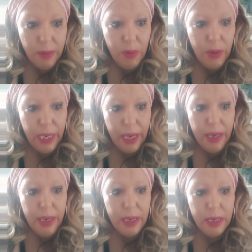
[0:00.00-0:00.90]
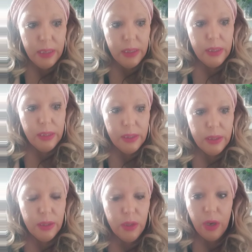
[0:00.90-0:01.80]
But yeah.
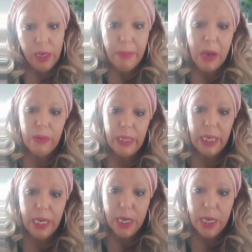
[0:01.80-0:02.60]
Sorry, moaning